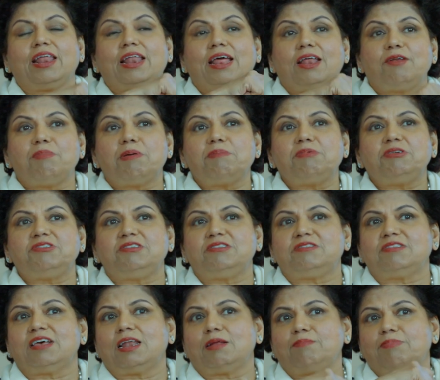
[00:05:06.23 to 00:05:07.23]
and I remember she
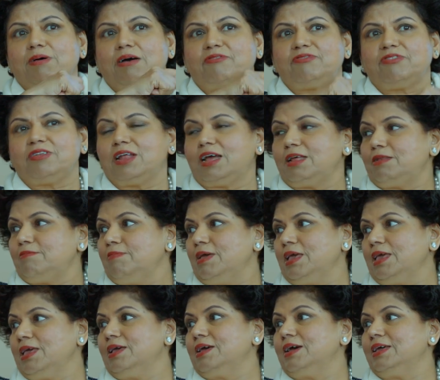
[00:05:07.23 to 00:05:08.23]
sat up half the night
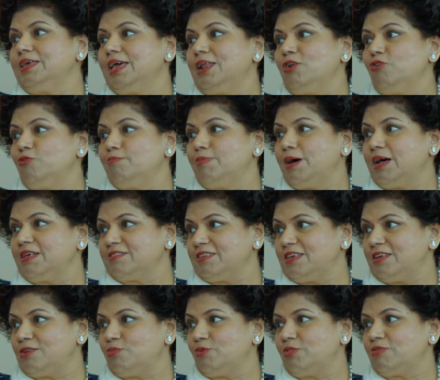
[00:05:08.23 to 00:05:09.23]
making a yellow
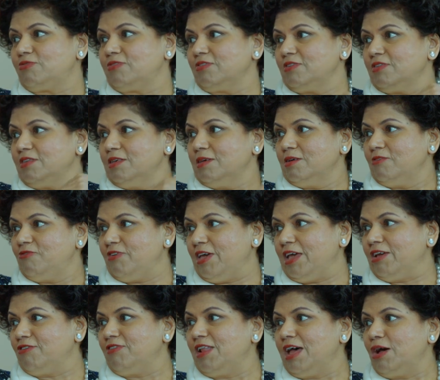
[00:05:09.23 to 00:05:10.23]
basket with
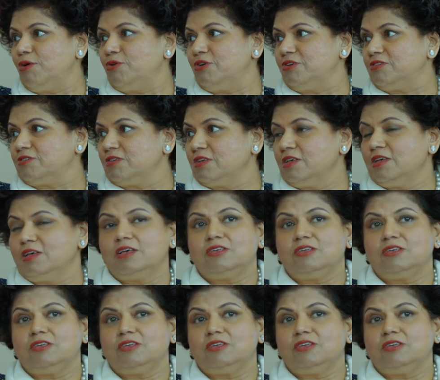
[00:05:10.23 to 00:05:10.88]
fake flowers,